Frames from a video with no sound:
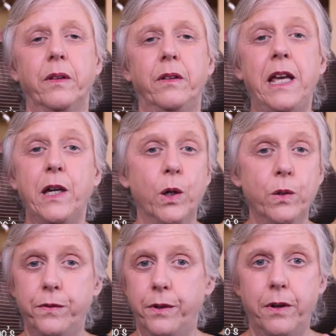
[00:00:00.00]
take
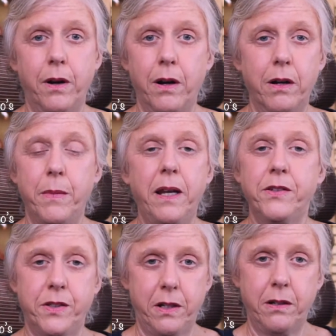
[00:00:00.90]
over our
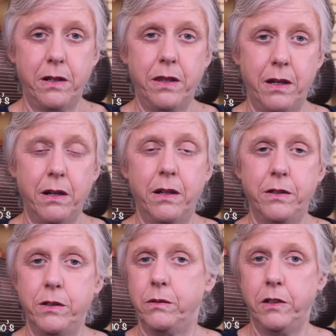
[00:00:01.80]
monastery there
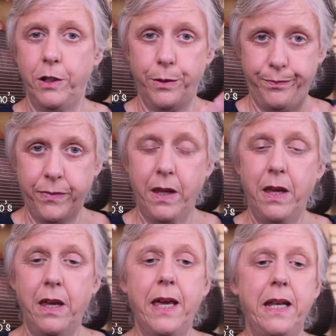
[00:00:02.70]
and do,
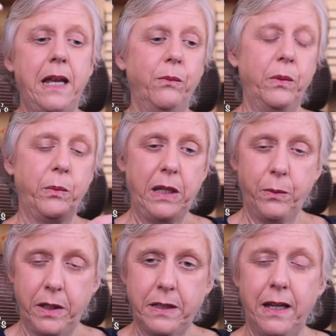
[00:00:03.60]
and when he
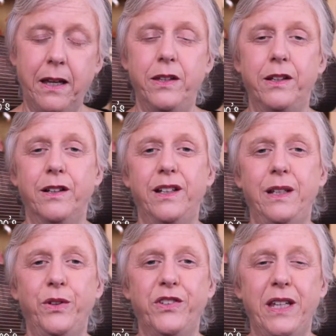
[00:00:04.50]
went down there, he
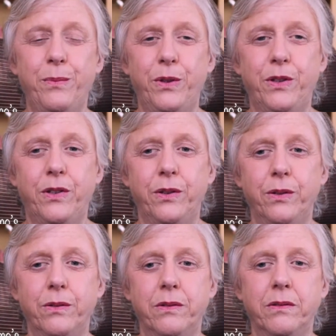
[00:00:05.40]
was able
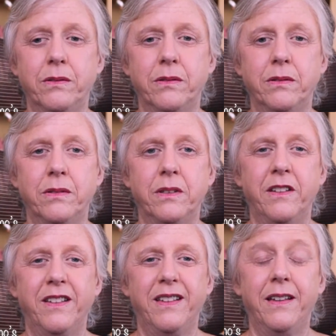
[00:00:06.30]
to
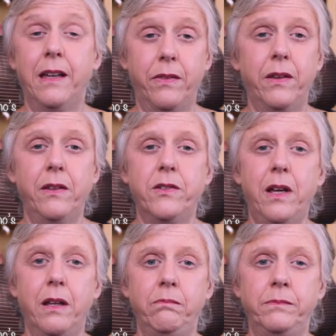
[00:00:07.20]
get things
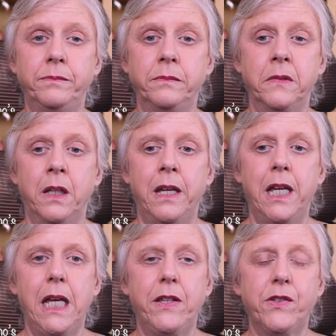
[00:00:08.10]
done.
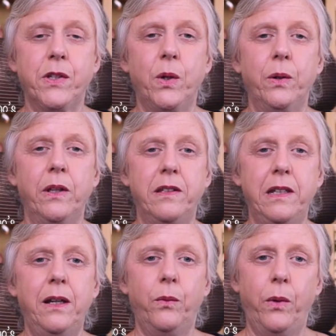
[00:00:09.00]
And so indeed